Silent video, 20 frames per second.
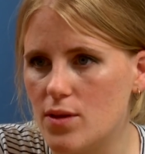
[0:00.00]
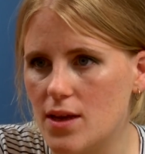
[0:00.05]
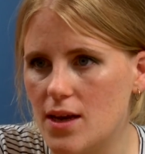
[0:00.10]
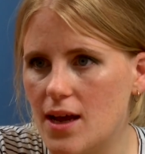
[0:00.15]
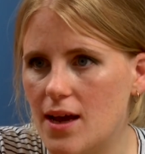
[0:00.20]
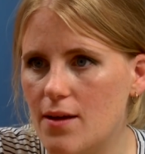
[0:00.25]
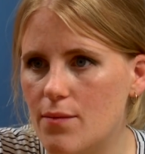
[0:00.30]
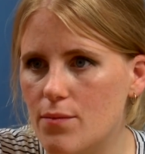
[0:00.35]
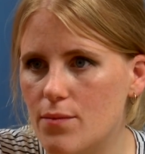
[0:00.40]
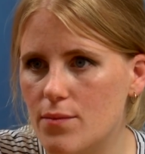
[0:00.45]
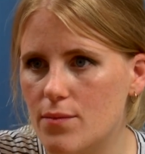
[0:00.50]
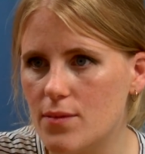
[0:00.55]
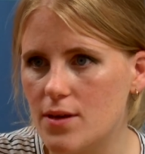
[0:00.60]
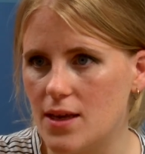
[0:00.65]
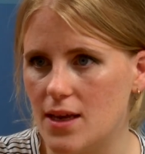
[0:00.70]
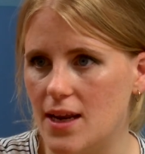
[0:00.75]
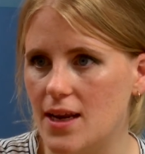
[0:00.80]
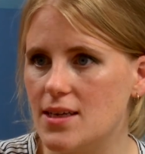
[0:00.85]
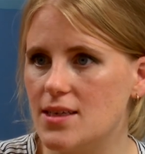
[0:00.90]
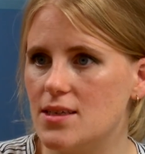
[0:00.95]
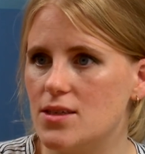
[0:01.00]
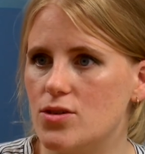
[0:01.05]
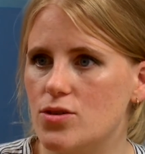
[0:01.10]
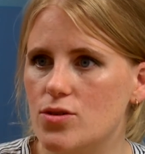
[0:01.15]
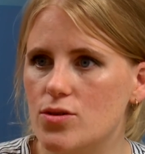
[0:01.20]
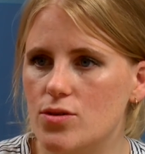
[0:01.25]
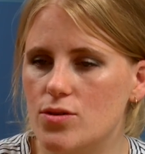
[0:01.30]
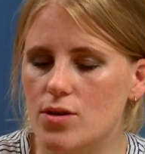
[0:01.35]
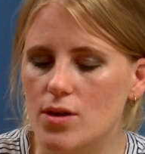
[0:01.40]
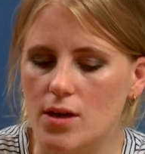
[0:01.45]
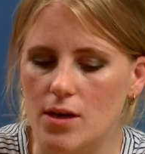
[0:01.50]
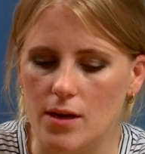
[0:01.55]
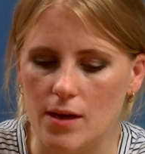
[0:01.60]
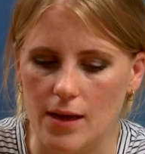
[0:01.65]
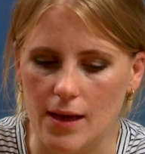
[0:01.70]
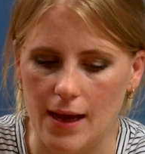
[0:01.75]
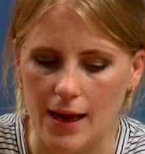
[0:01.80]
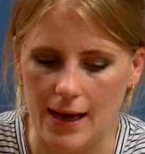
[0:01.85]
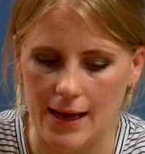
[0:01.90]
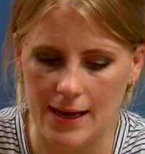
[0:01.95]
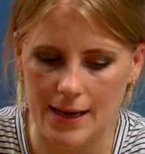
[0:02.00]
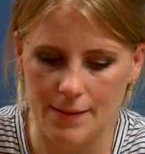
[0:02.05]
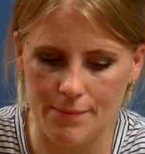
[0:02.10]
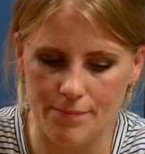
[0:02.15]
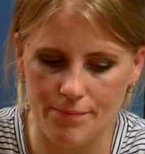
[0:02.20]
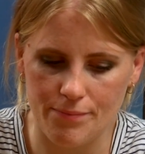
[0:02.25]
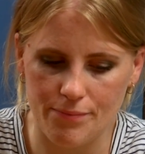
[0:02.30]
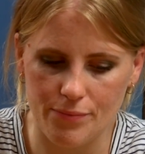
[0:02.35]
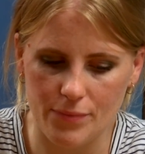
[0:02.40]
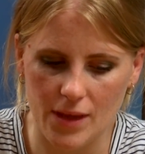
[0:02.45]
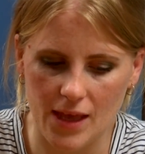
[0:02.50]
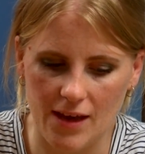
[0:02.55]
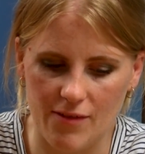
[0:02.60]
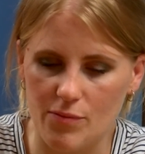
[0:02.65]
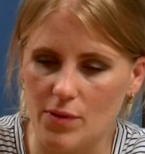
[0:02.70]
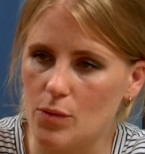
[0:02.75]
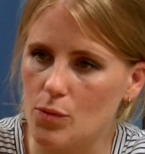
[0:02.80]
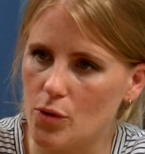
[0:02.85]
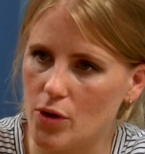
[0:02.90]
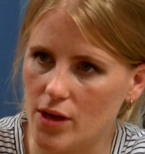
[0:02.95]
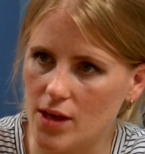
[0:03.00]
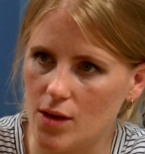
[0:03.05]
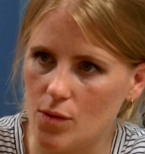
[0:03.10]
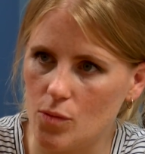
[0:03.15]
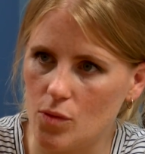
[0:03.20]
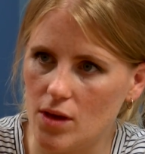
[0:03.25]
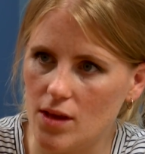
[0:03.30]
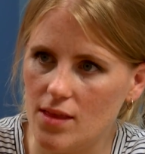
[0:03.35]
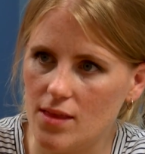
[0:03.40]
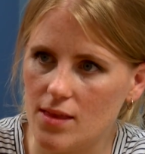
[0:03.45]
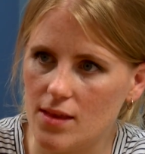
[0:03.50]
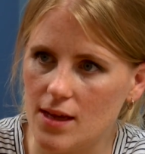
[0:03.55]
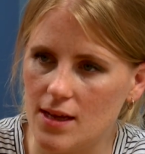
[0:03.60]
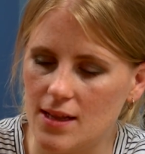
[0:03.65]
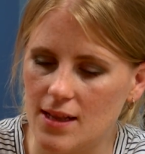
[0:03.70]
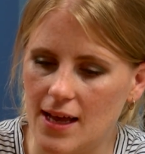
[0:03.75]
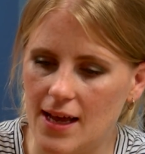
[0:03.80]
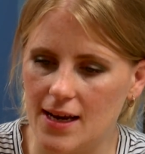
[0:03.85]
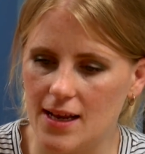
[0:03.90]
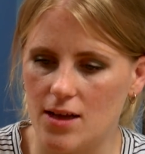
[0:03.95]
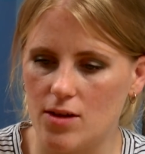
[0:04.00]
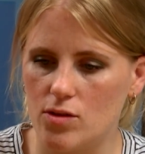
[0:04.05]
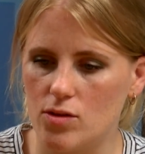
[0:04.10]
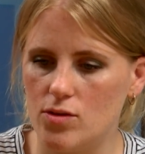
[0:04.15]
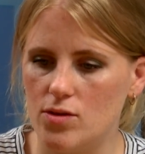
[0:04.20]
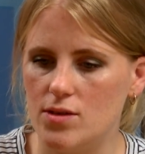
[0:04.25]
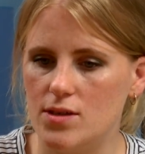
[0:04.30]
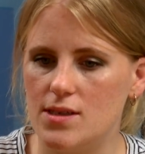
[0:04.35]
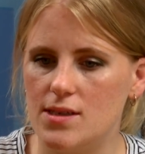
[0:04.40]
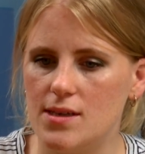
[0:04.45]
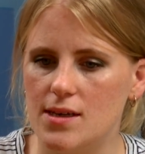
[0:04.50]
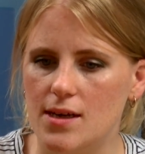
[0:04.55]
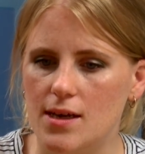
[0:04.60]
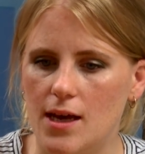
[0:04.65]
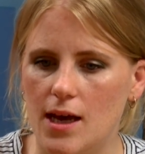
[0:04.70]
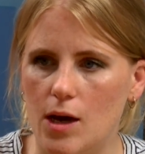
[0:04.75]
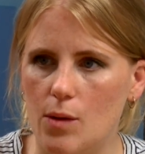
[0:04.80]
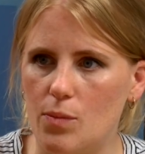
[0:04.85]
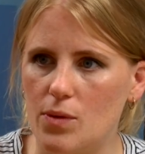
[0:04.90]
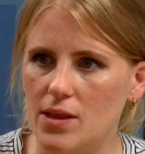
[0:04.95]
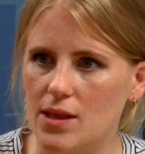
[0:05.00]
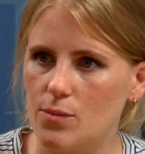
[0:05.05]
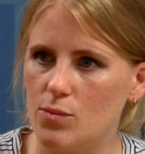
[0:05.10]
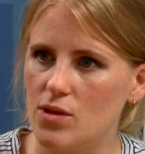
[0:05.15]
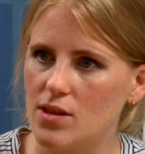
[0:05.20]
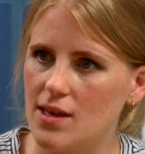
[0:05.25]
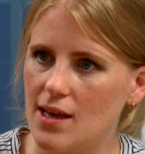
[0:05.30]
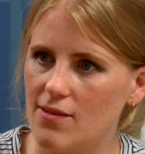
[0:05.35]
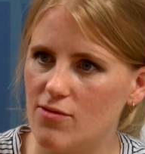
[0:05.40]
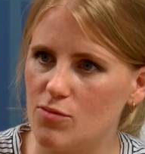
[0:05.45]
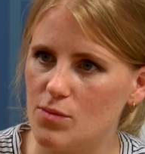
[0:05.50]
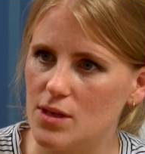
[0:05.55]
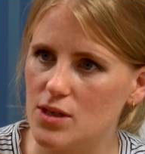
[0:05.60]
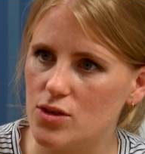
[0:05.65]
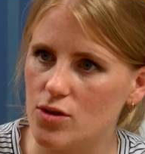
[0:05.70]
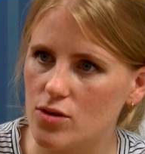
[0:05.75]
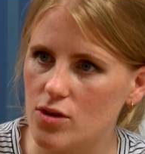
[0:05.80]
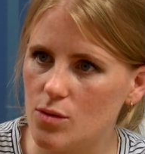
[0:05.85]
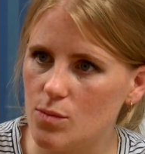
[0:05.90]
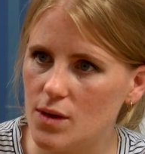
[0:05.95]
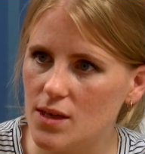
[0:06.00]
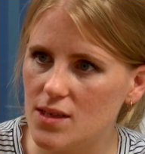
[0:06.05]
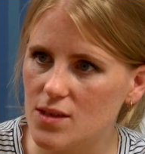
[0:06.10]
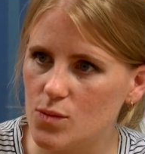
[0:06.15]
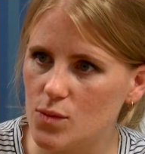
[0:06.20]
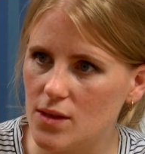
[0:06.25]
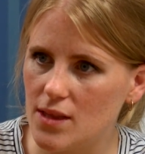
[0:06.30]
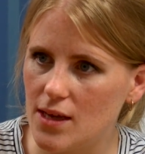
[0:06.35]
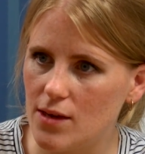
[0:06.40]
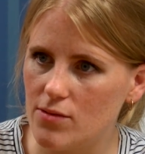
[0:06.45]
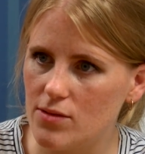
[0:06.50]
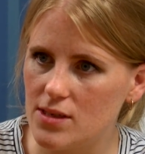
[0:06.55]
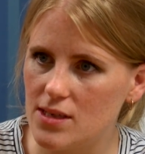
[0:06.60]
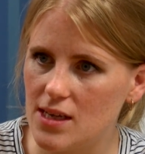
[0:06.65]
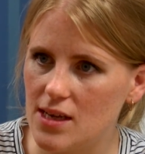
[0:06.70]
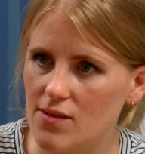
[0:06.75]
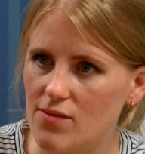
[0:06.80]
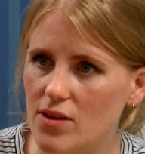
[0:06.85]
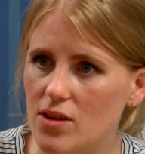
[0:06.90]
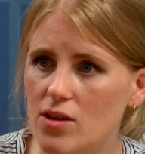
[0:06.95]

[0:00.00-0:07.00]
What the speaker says: that I'm connected to have been working with, and that includes helping them with government documents when they receive.